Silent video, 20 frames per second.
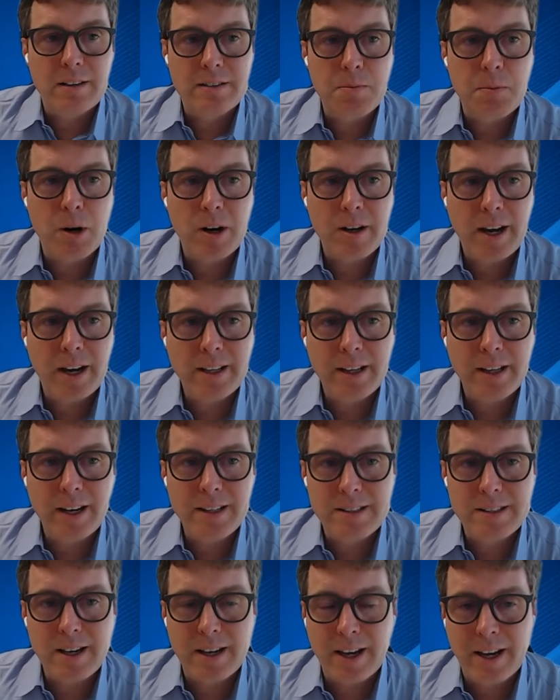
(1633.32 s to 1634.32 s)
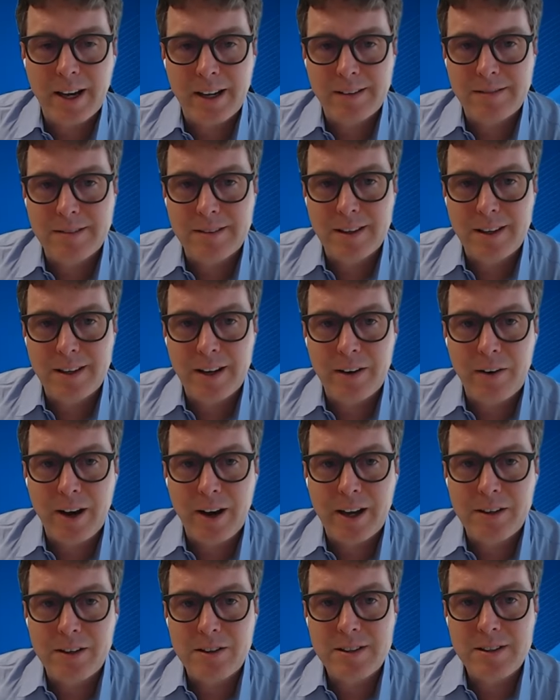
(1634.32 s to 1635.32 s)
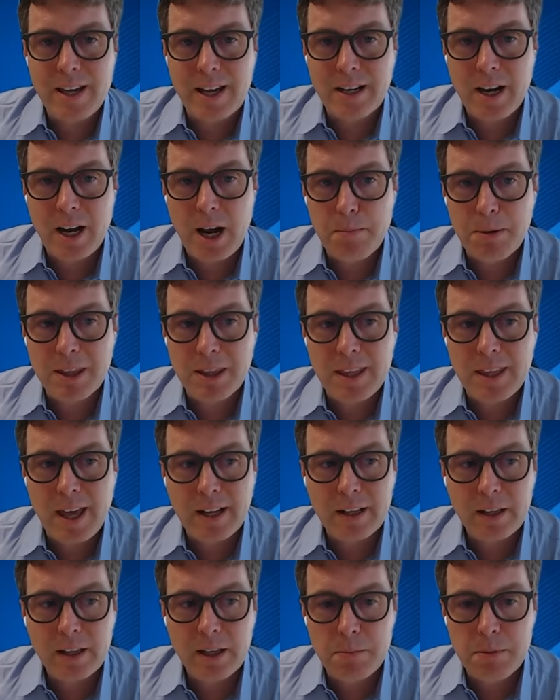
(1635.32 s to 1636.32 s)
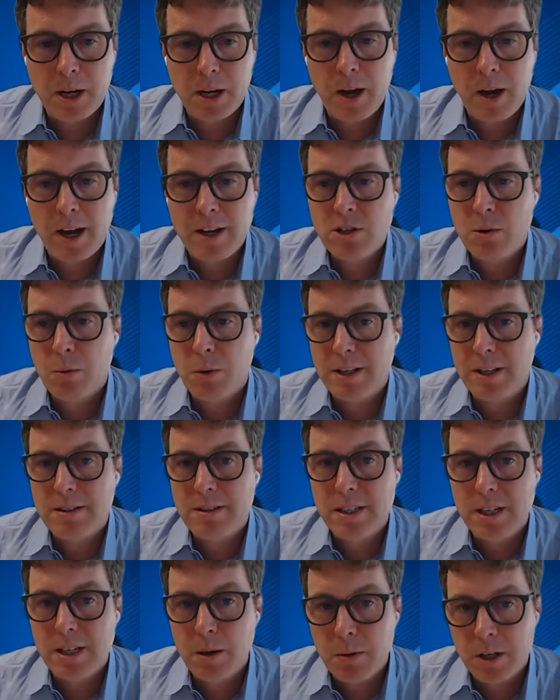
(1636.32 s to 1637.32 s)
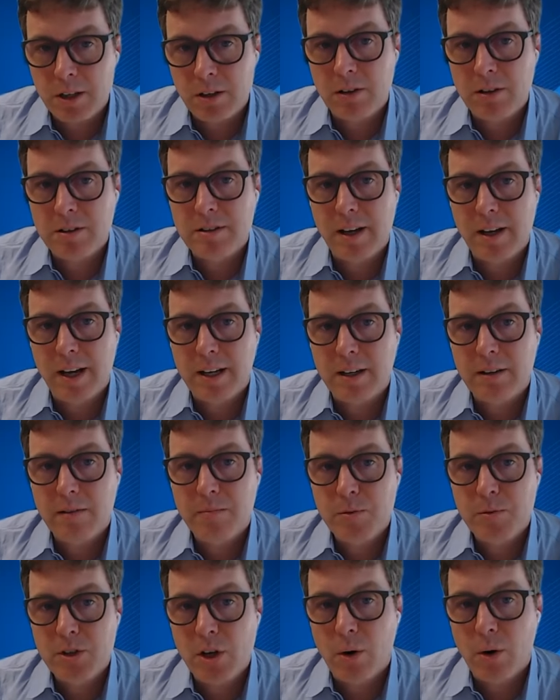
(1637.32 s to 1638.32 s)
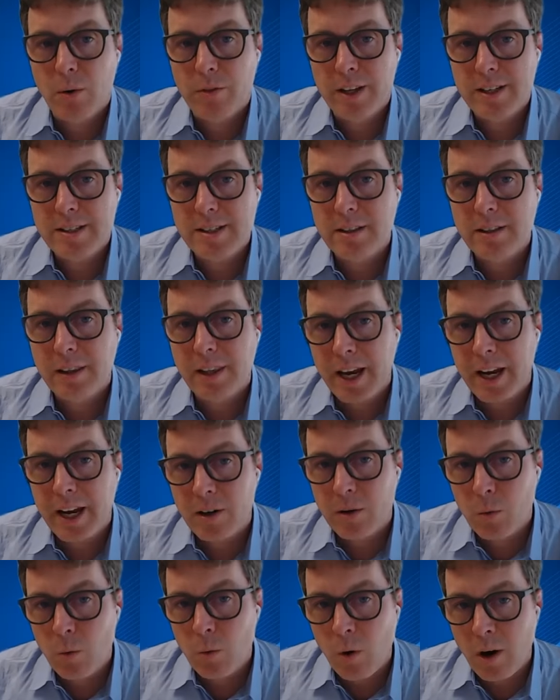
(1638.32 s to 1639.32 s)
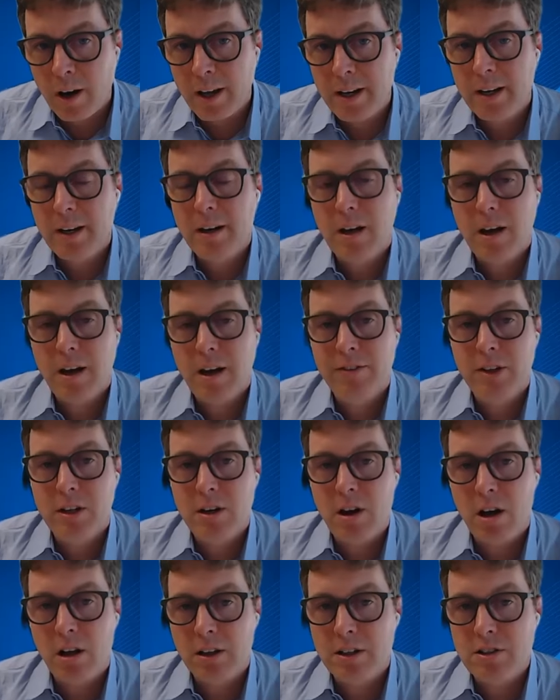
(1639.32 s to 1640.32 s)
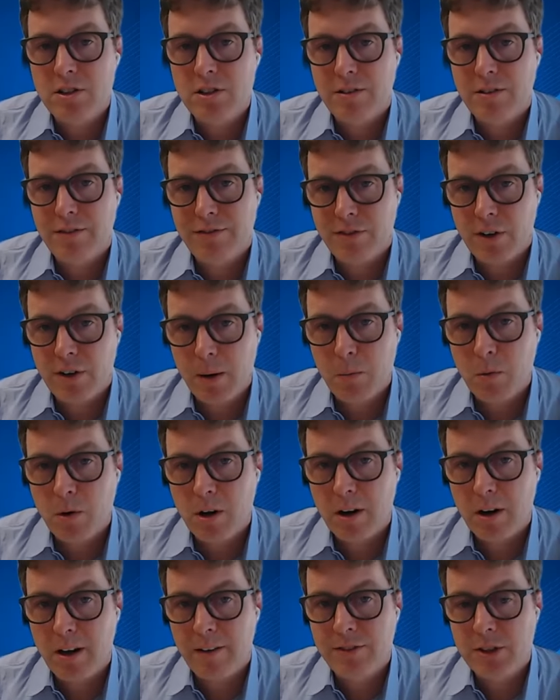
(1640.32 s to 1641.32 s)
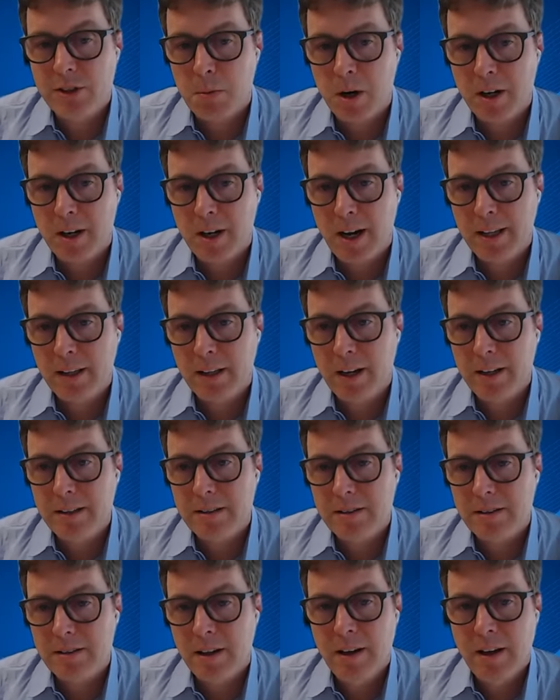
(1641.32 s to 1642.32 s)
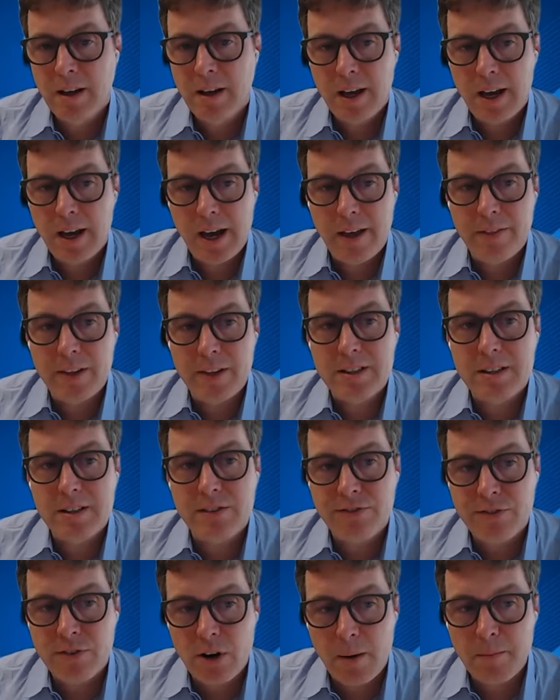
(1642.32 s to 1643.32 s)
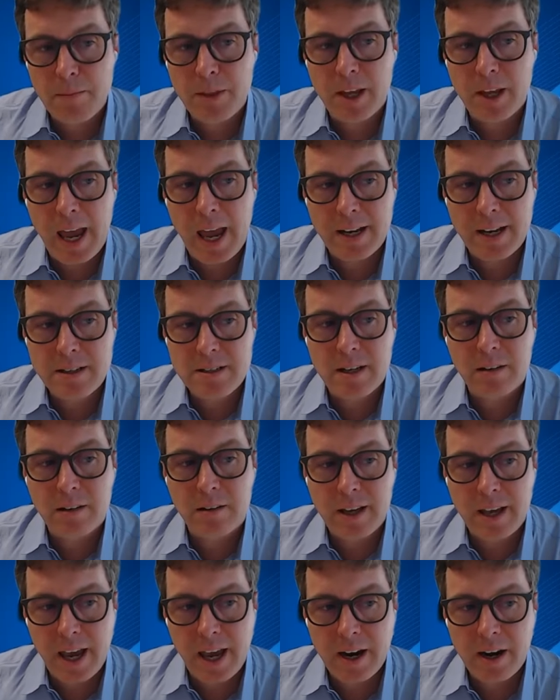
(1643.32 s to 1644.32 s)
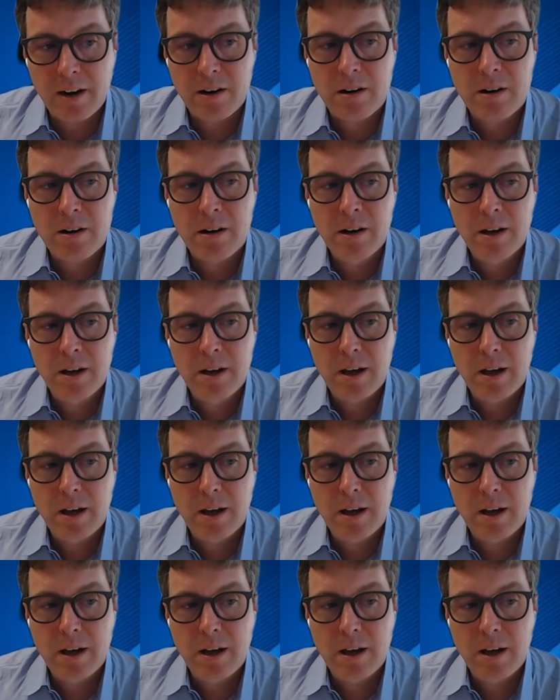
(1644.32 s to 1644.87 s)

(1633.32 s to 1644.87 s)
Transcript: Smart guidelines, I understand it hypothetically, but I actually want to see what it looks like. So this is layer 1 of the knowledge framework of smart guidelines. And this is from the antenatal care